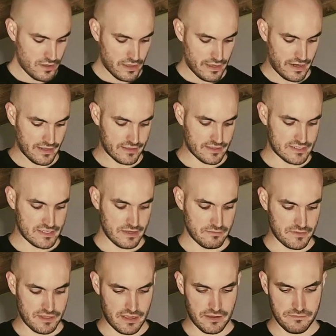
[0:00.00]
and at the
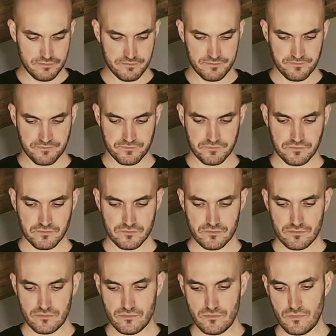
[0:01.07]
same time
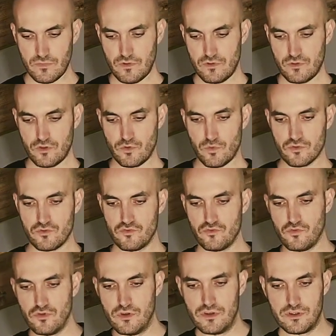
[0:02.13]
you want to
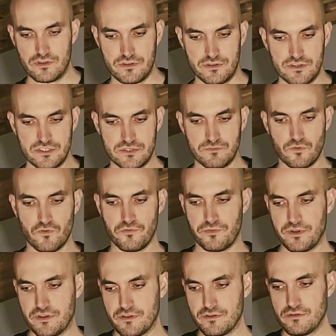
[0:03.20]
do this
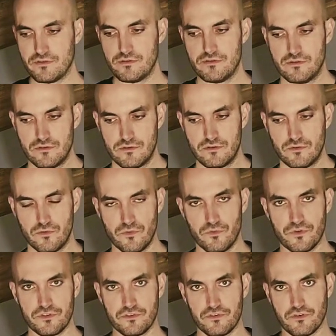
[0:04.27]
movement
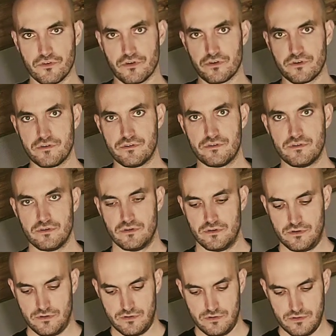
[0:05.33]
with your
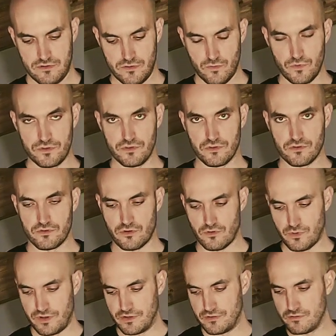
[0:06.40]

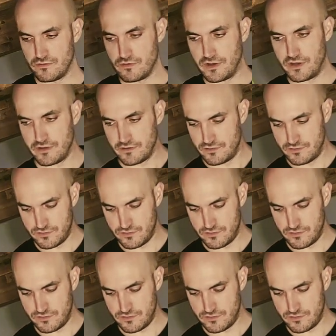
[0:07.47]
throw end, okay?